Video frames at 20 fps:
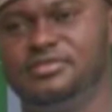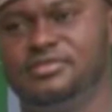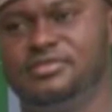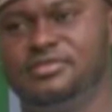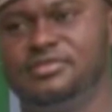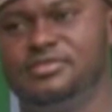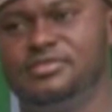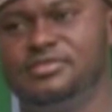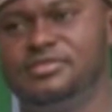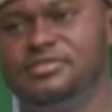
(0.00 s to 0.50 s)

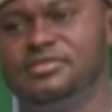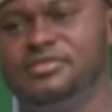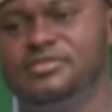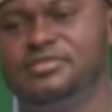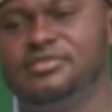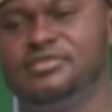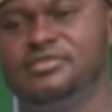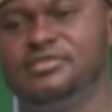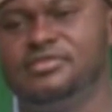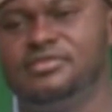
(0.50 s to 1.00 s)

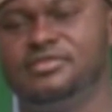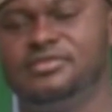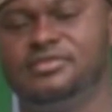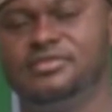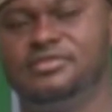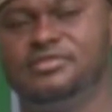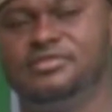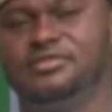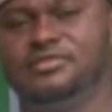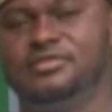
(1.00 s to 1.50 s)

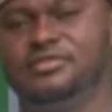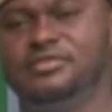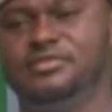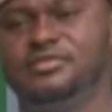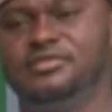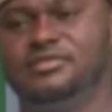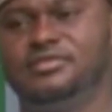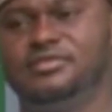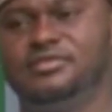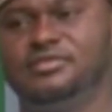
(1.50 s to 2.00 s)

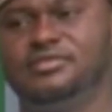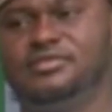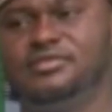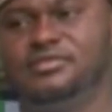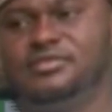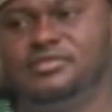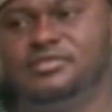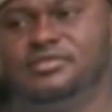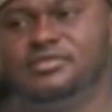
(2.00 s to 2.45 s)
(silent)